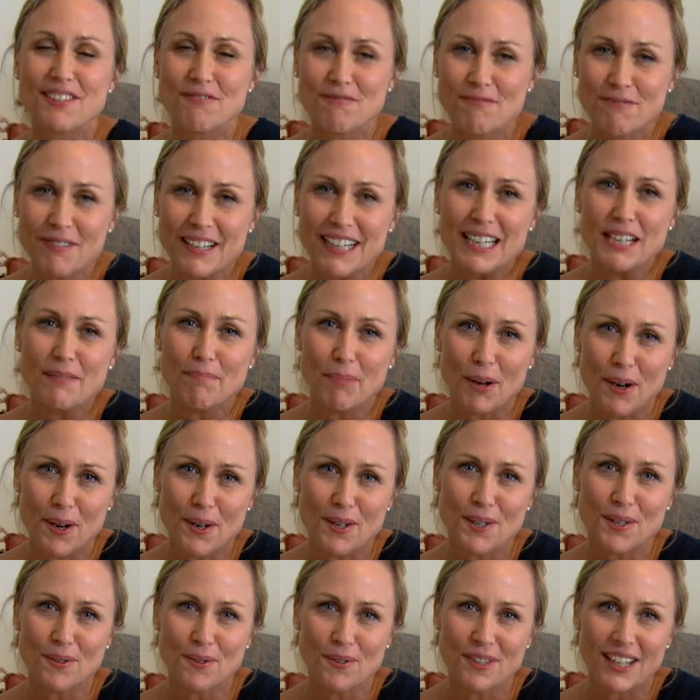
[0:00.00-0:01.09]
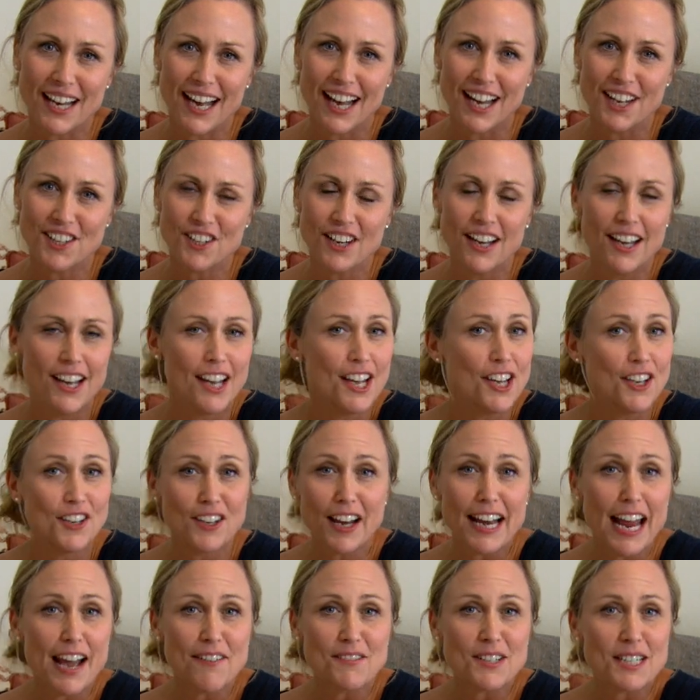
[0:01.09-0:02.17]
a really personal touch. You
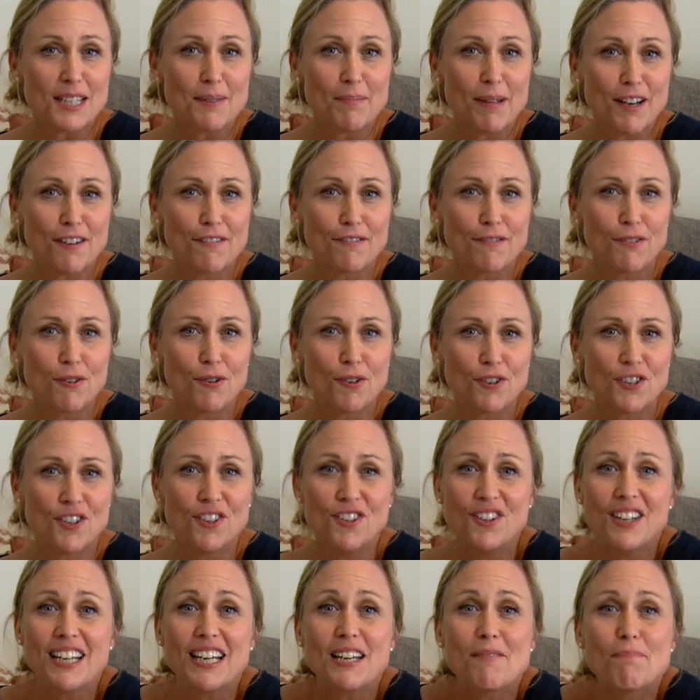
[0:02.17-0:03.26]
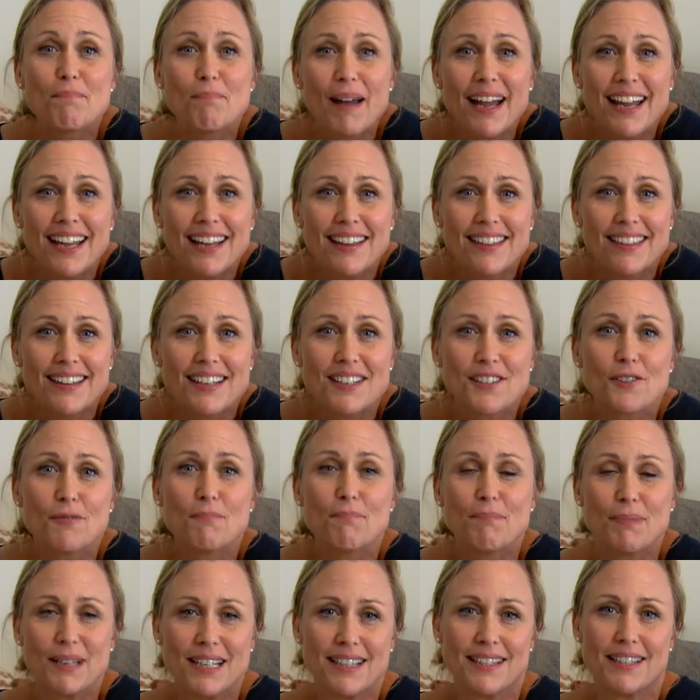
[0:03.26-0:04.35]
don't have to spend a fortune, you can make things from
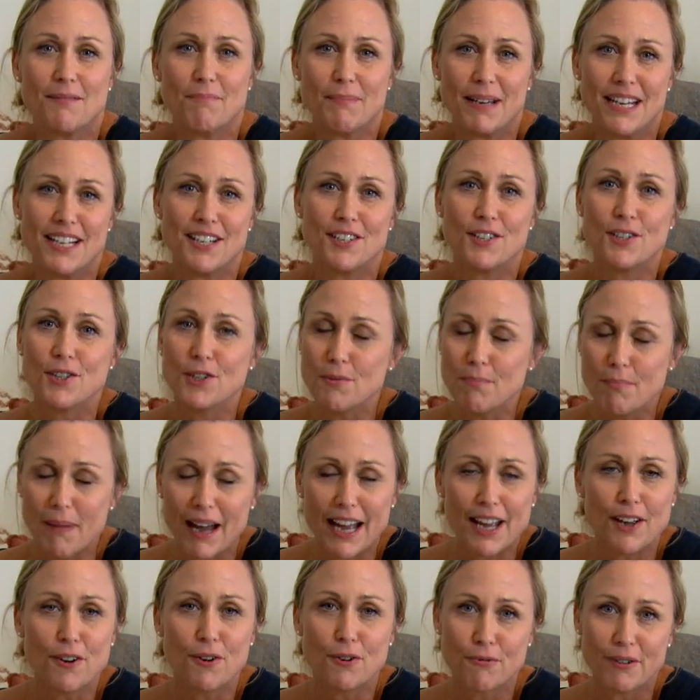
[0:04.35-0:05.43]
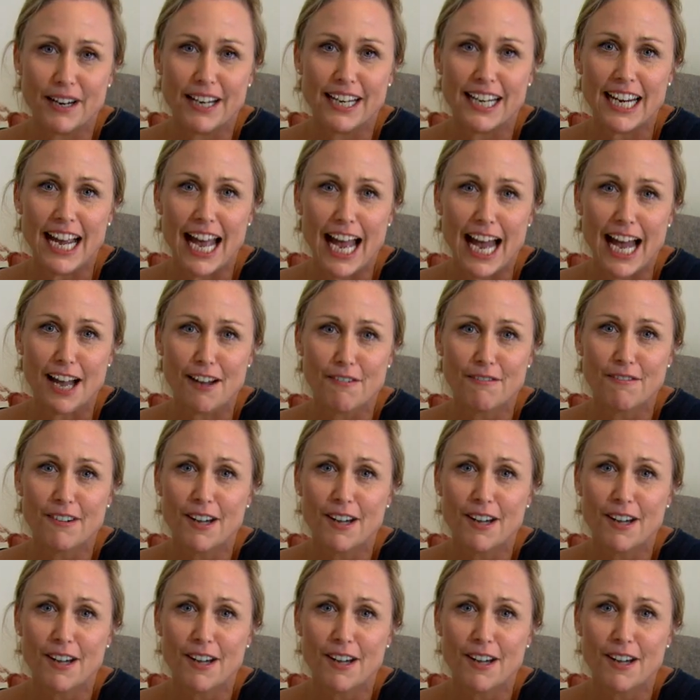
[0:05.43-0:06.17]
bits and pieces you may already have.